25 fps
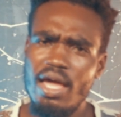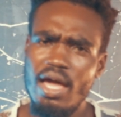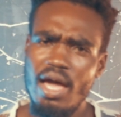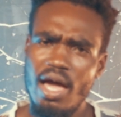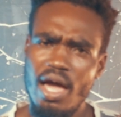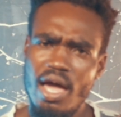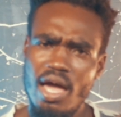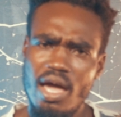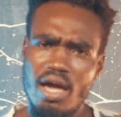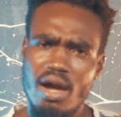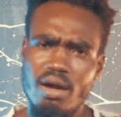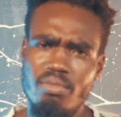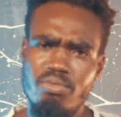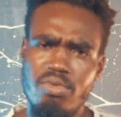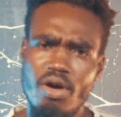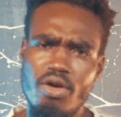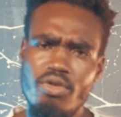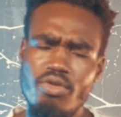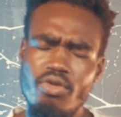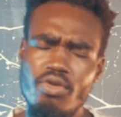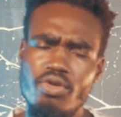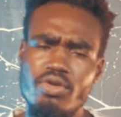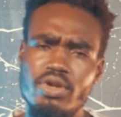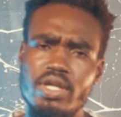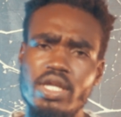
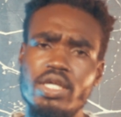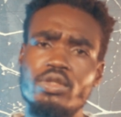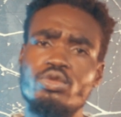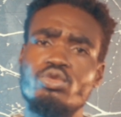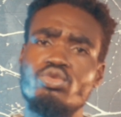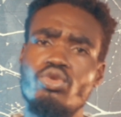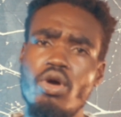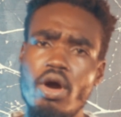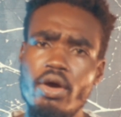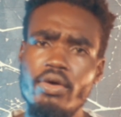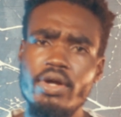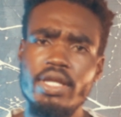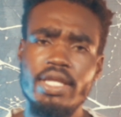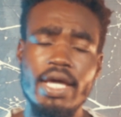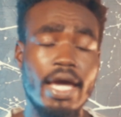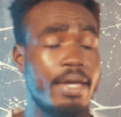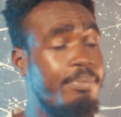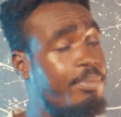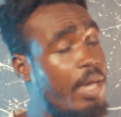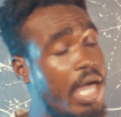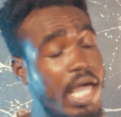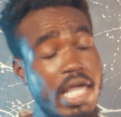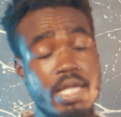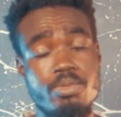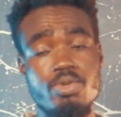Bongo, this story,
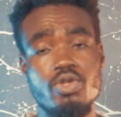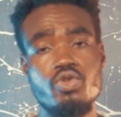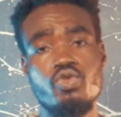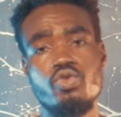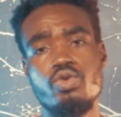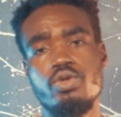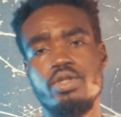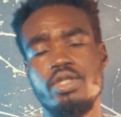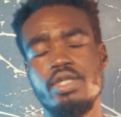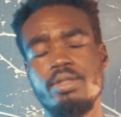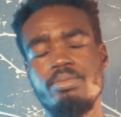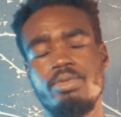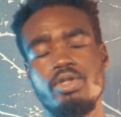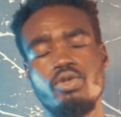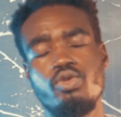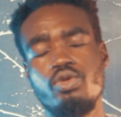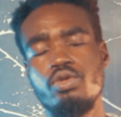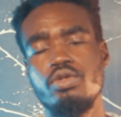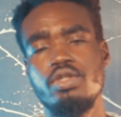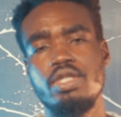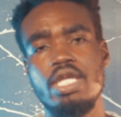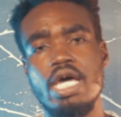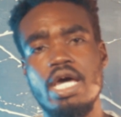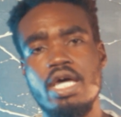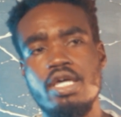but it'd be
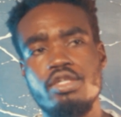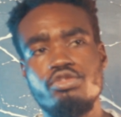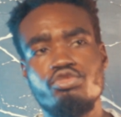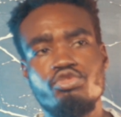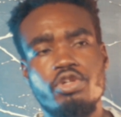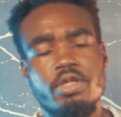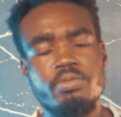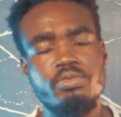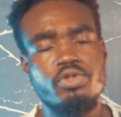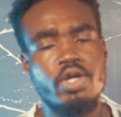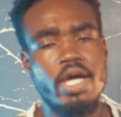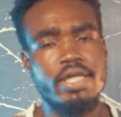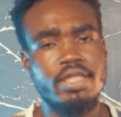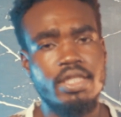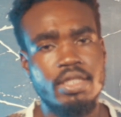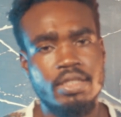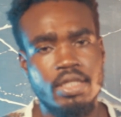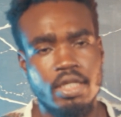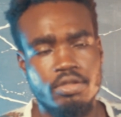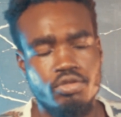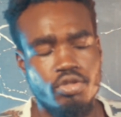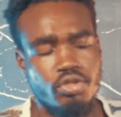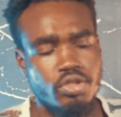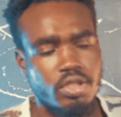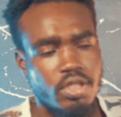good. The Scriptwriters
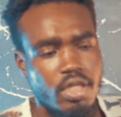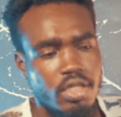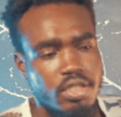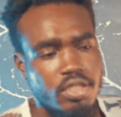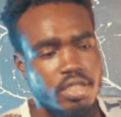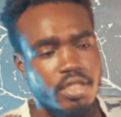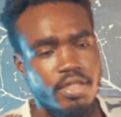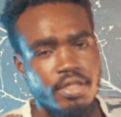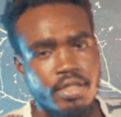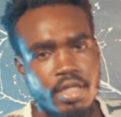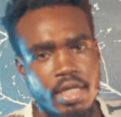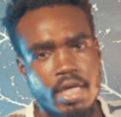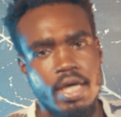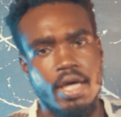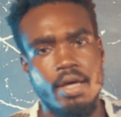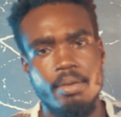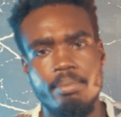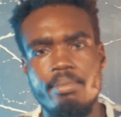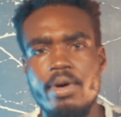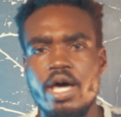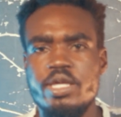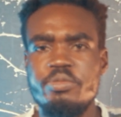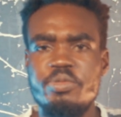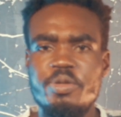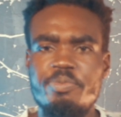Association
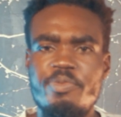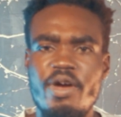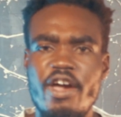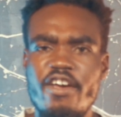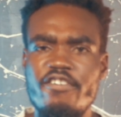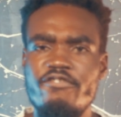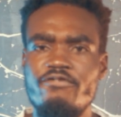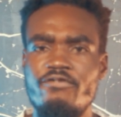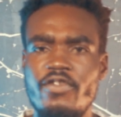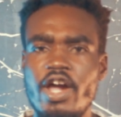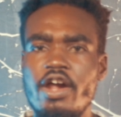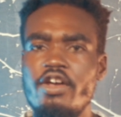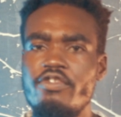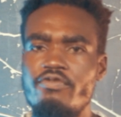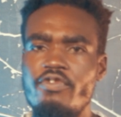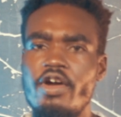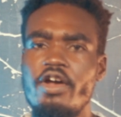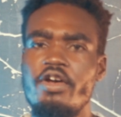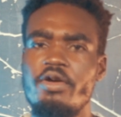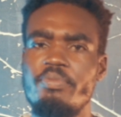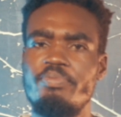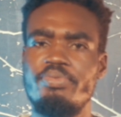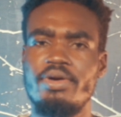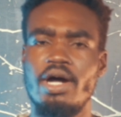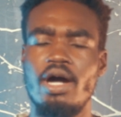must be very, very,
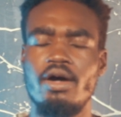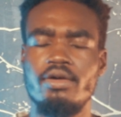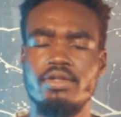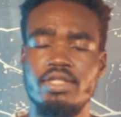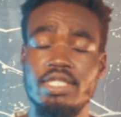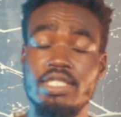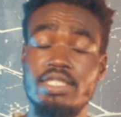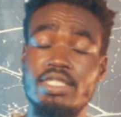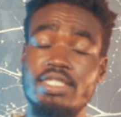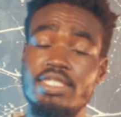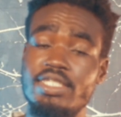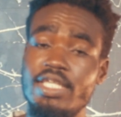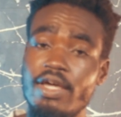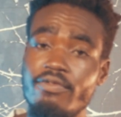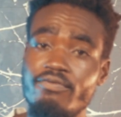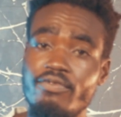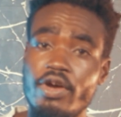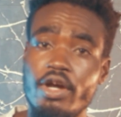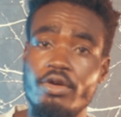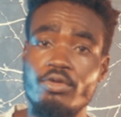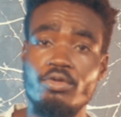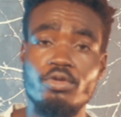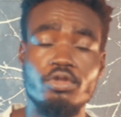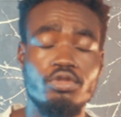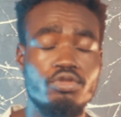very proud. This is a
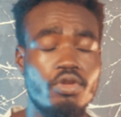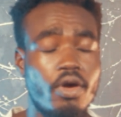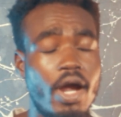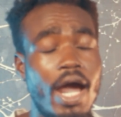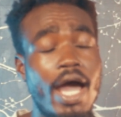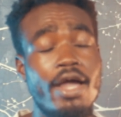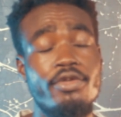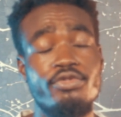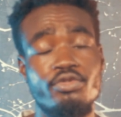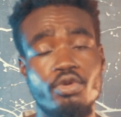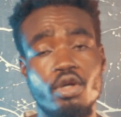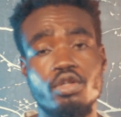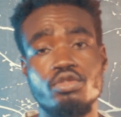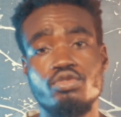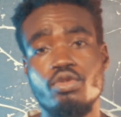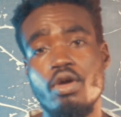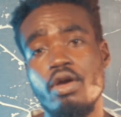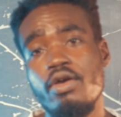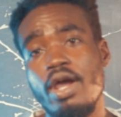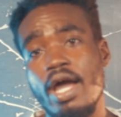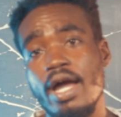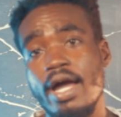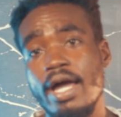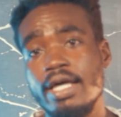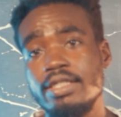very good story. Actual
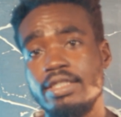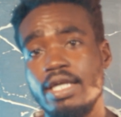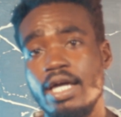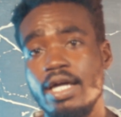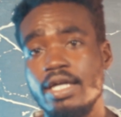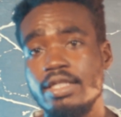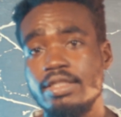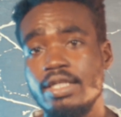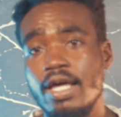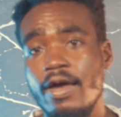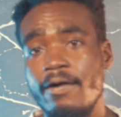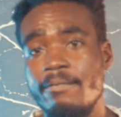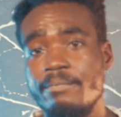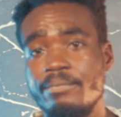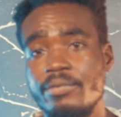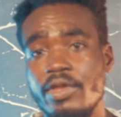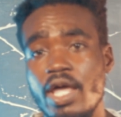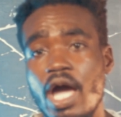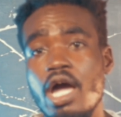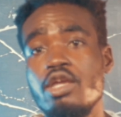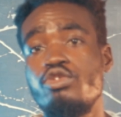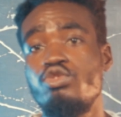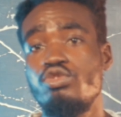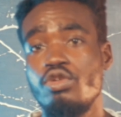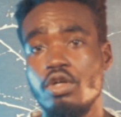story, I guess,
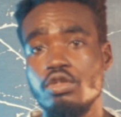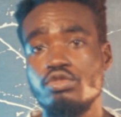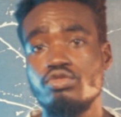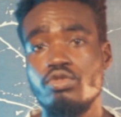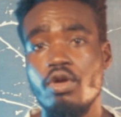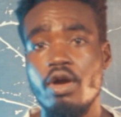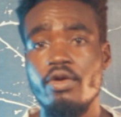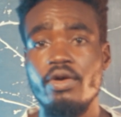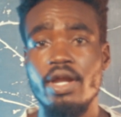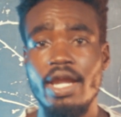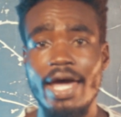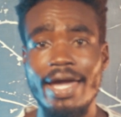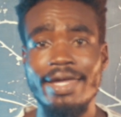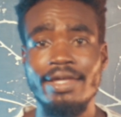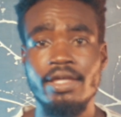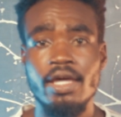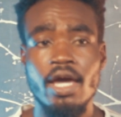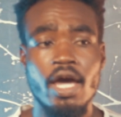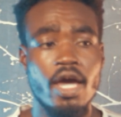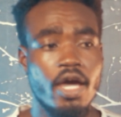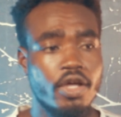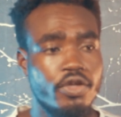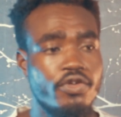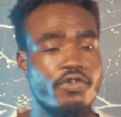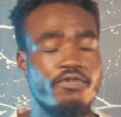actual story. Like,
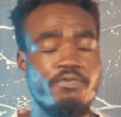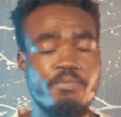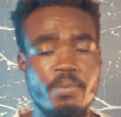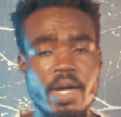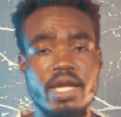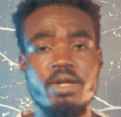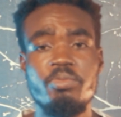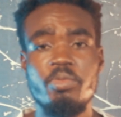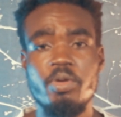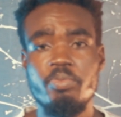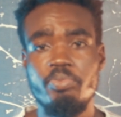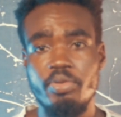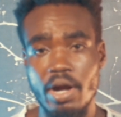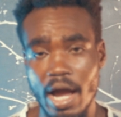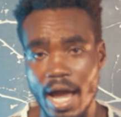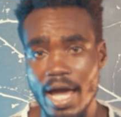you've made me.